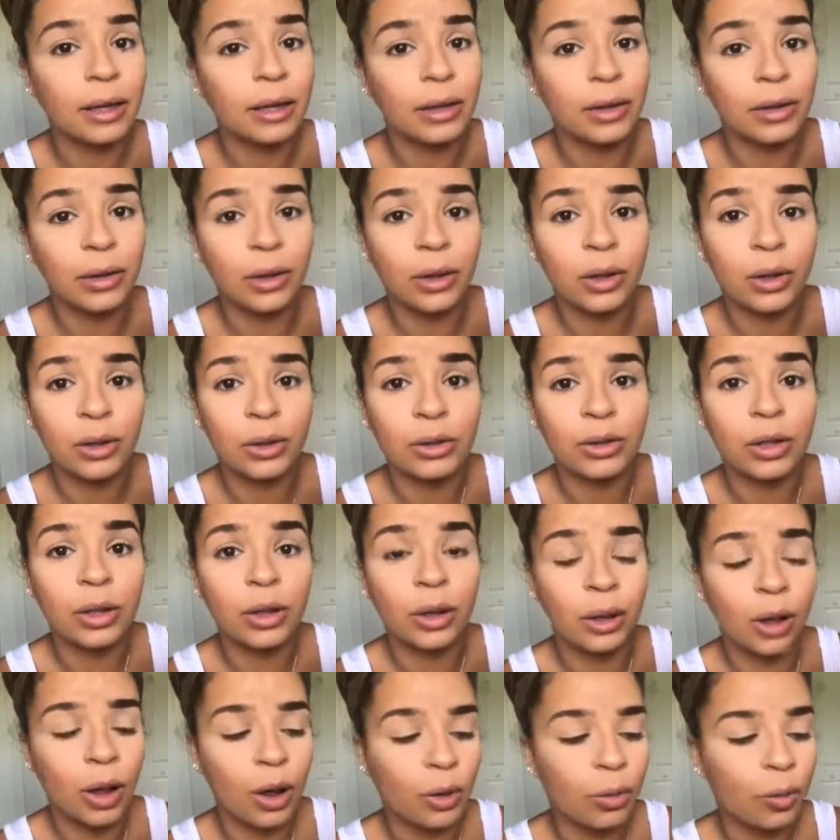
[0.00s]
a little goes a
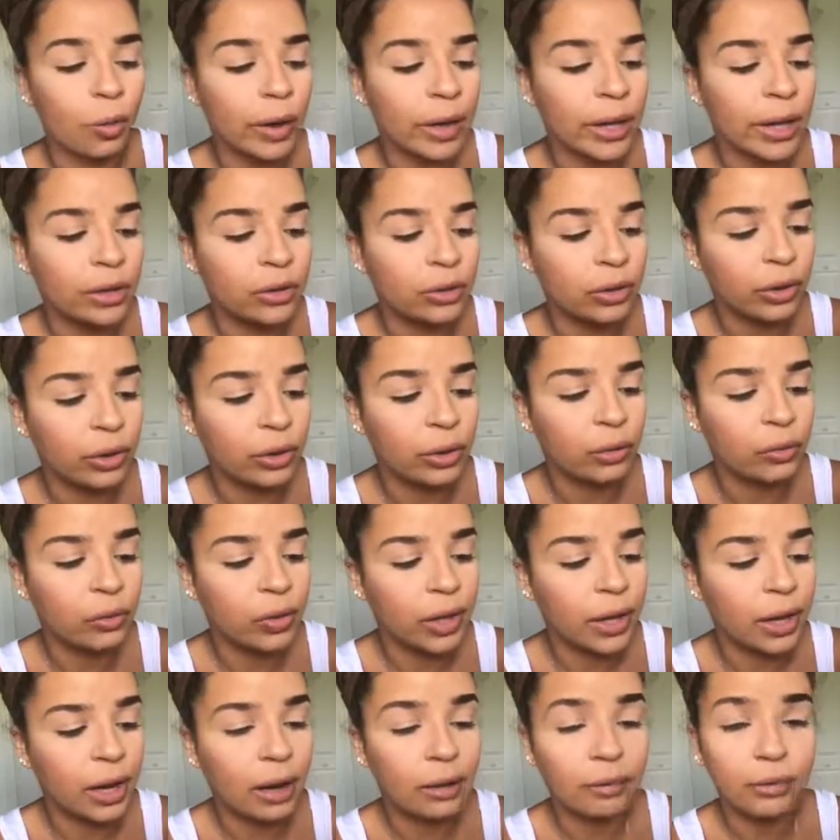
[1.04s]
long way, so you don't
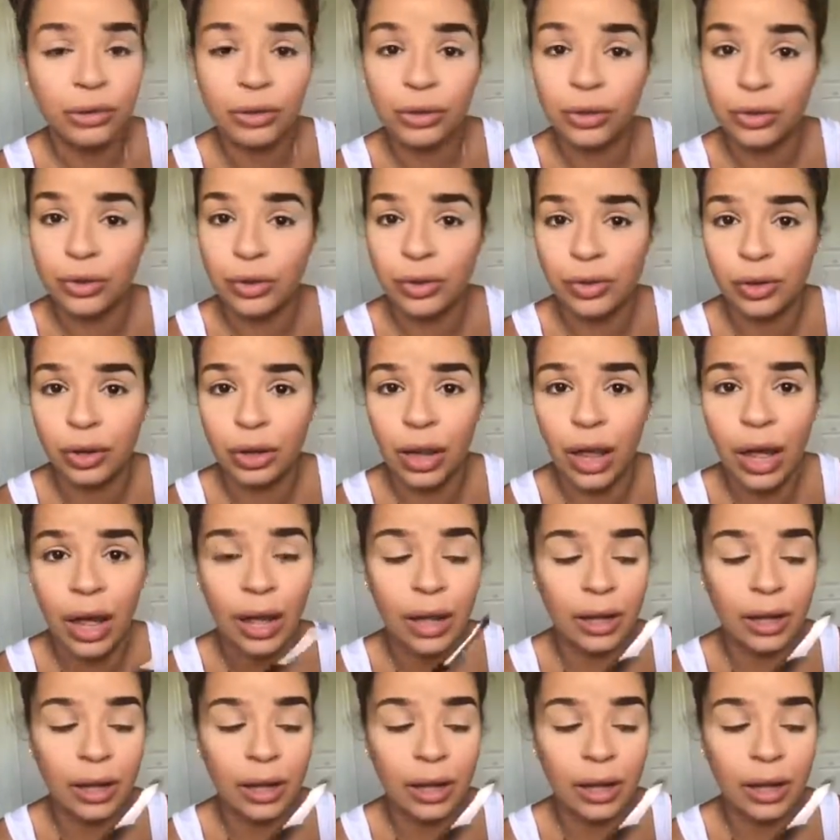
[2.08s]
really have to use a lot.